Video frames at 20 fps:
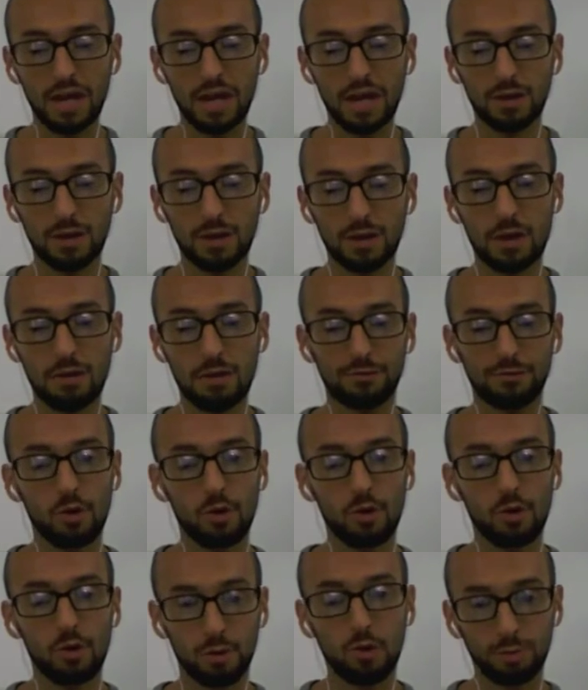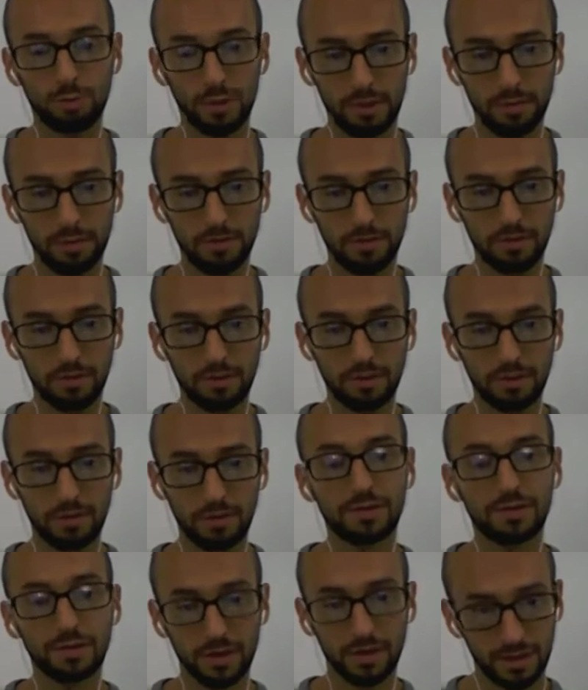around 4 broke people,
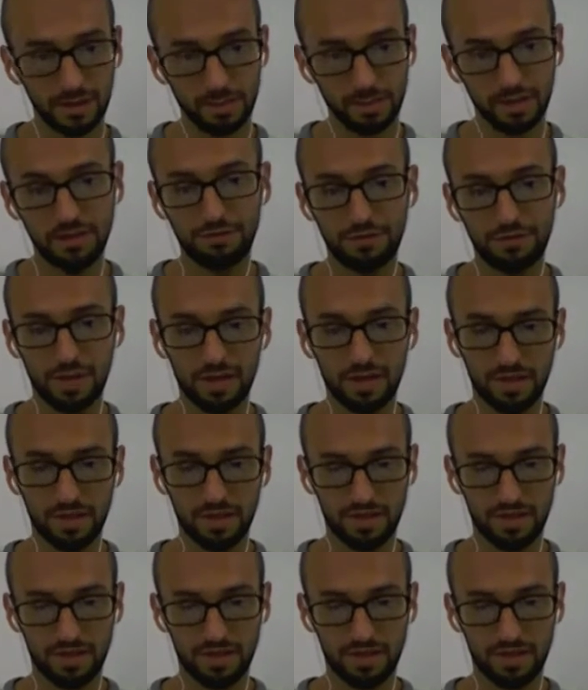you're going to be the 5th.